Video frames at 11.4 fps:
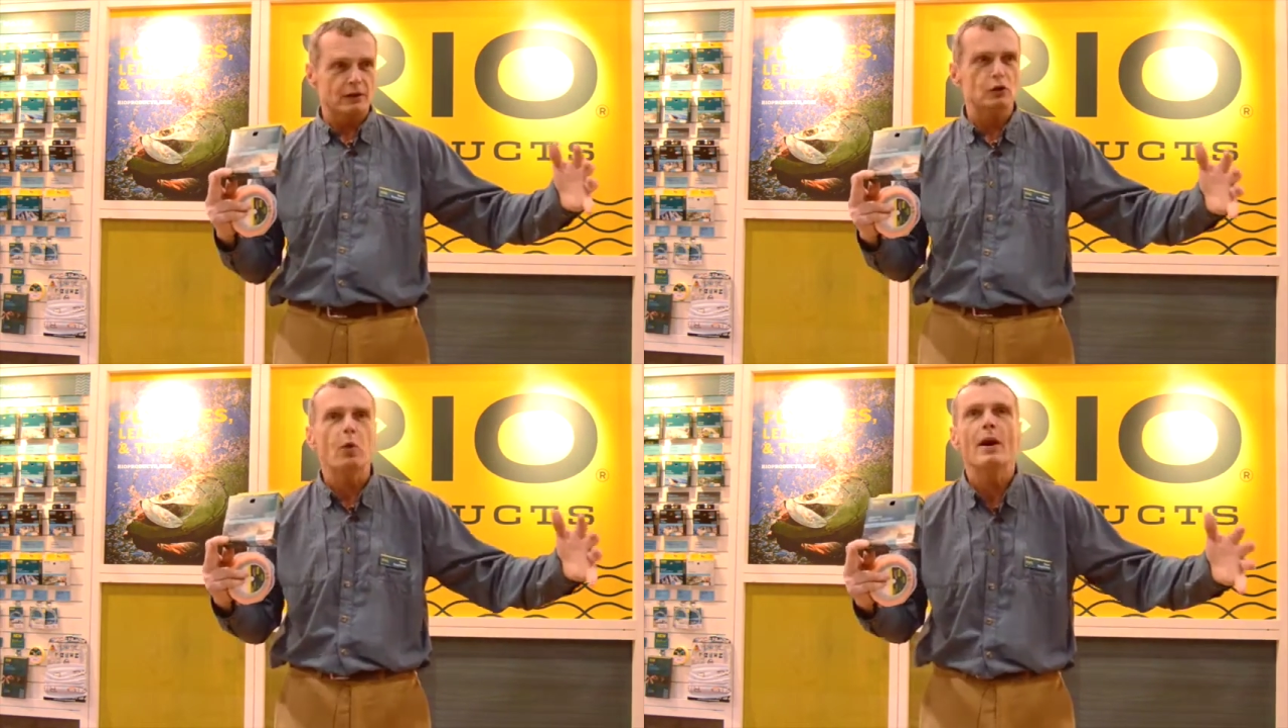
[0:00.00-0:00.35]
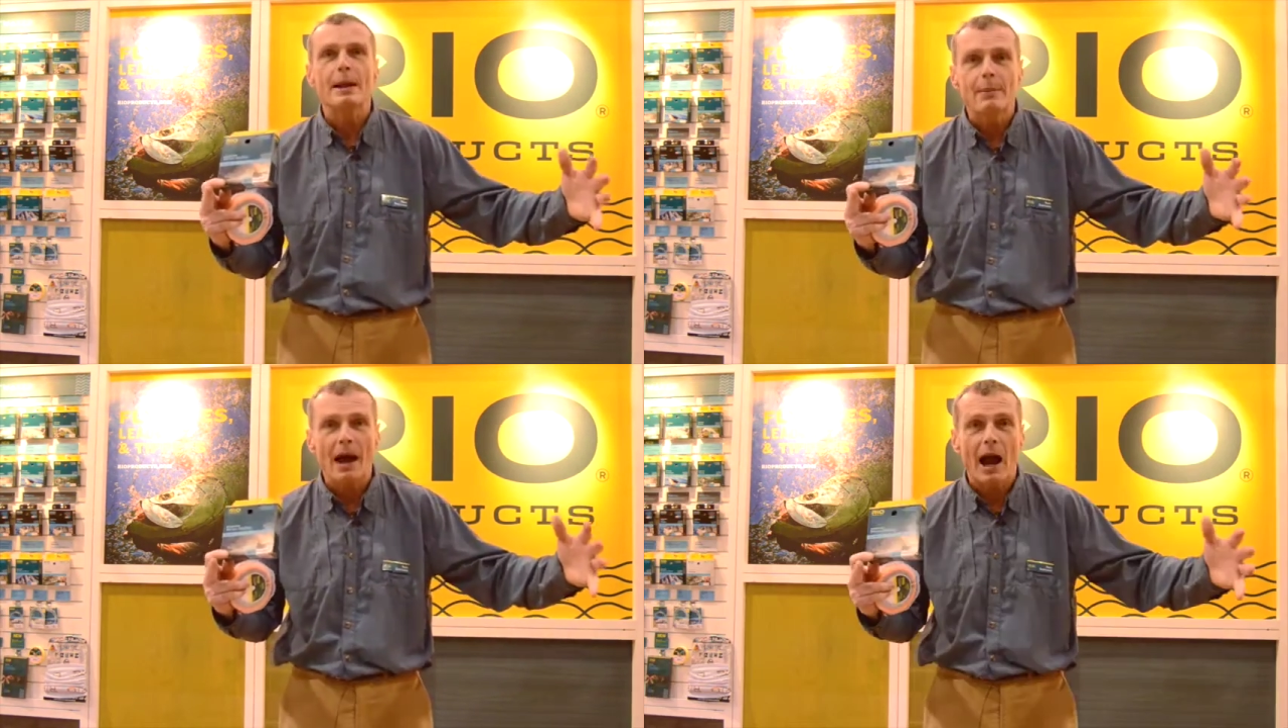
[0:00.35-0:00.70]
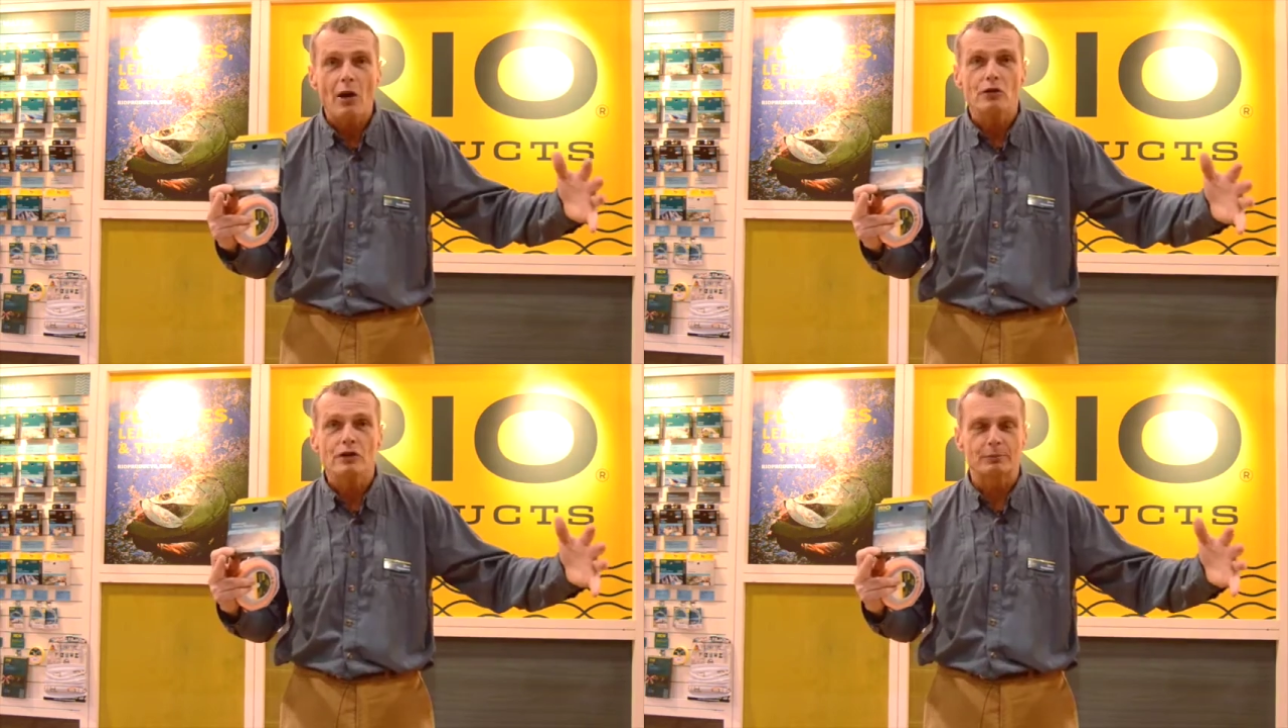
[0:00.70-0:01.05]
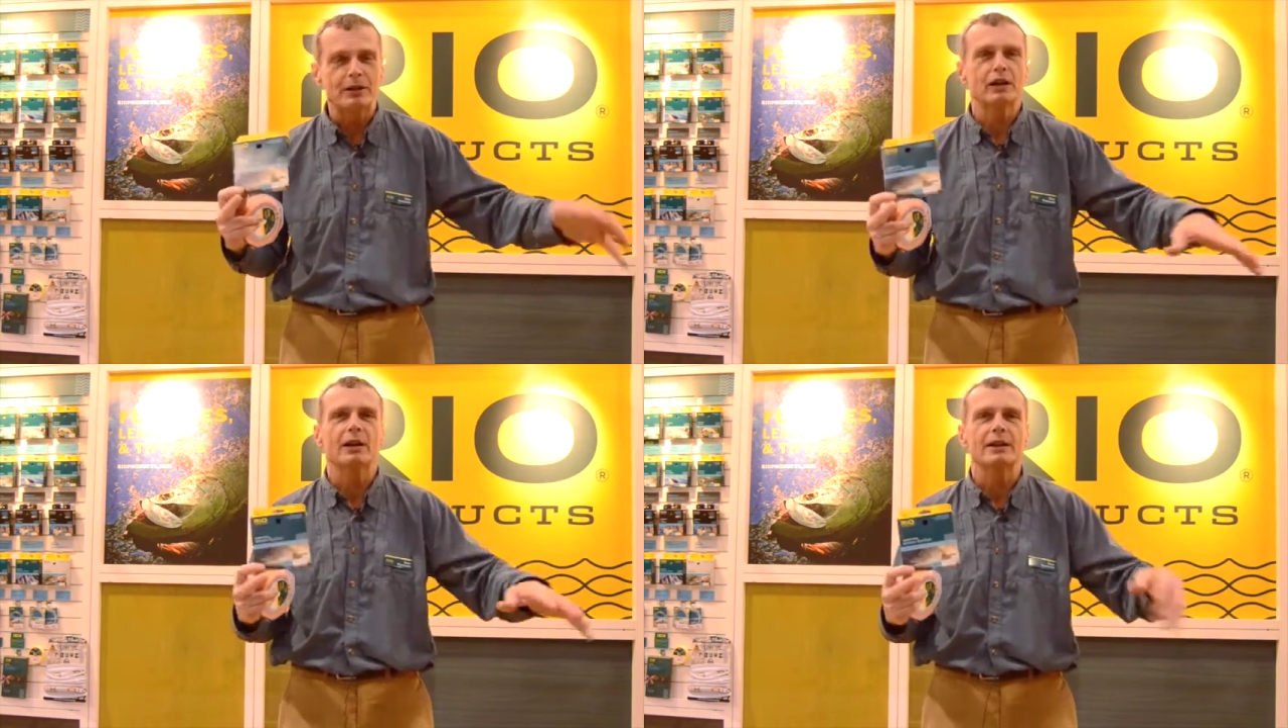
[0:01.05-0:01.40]
20 pounds pounds,
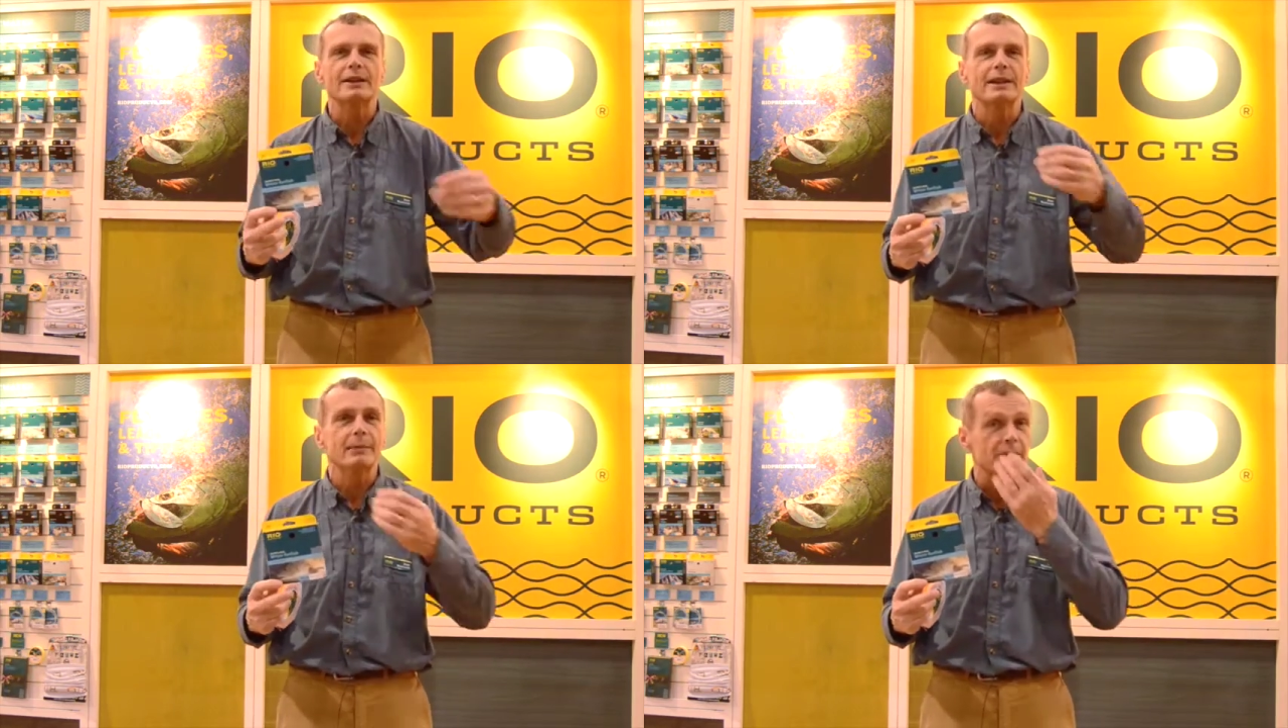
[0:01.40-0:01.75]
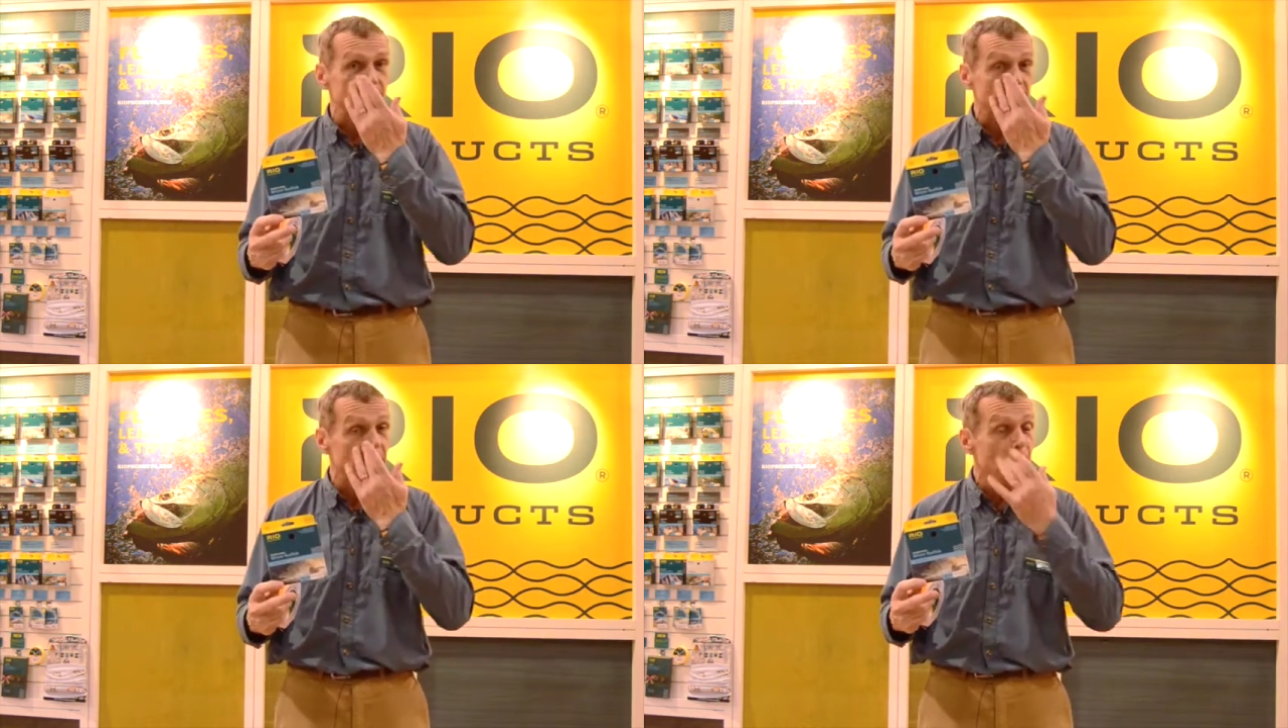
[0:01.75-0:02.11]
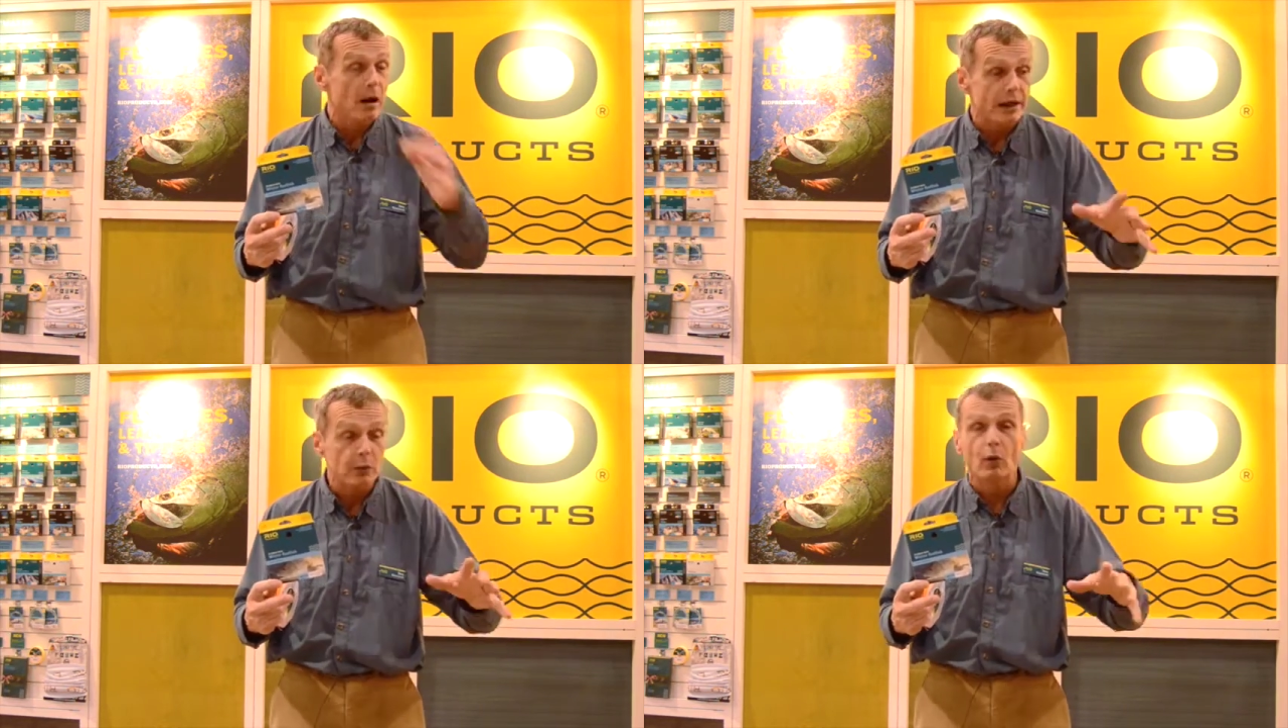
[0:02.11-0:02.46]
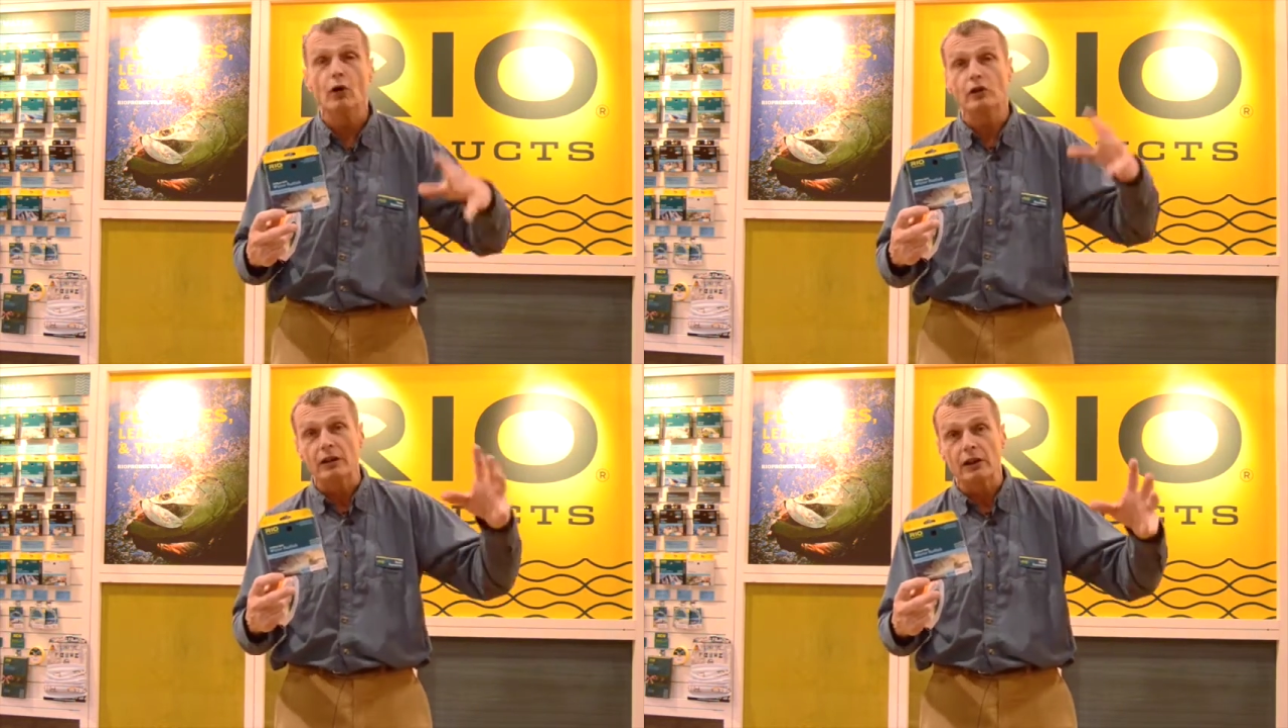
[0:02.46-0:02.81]
but you can't see them because of the murky
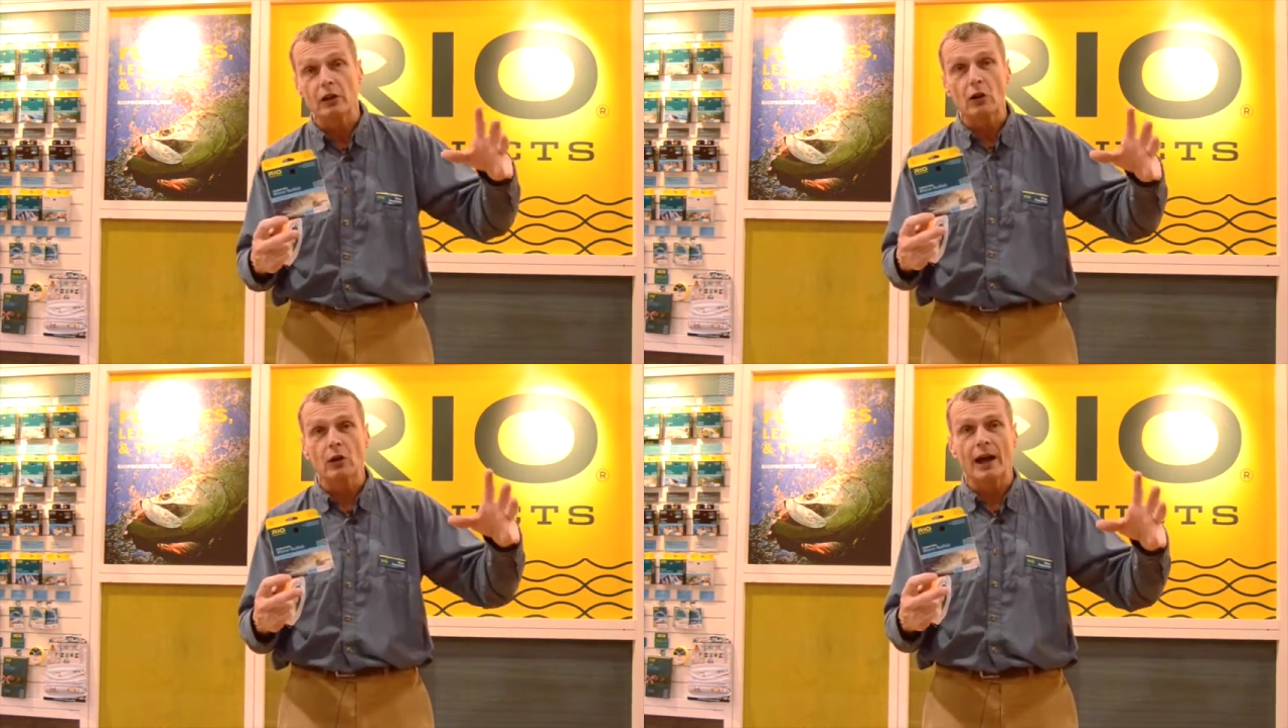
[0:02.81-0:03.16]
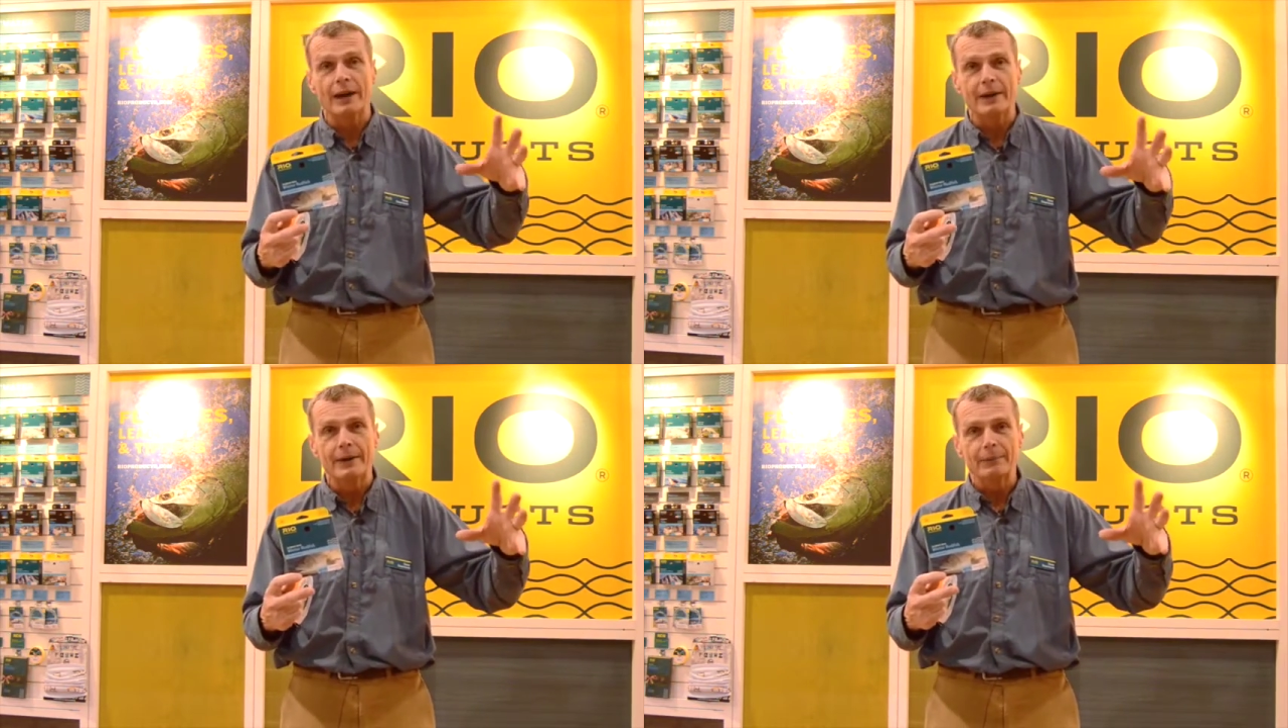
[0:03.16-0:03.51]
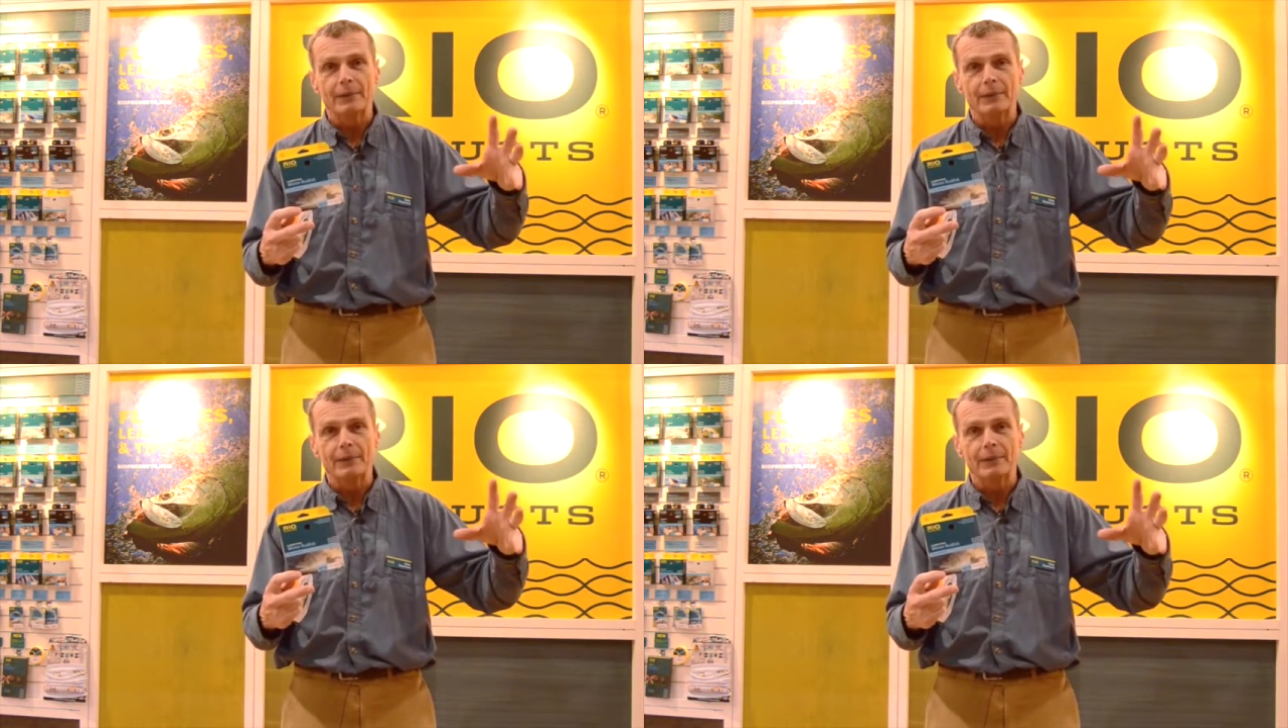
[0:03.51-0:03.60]
water and the low light.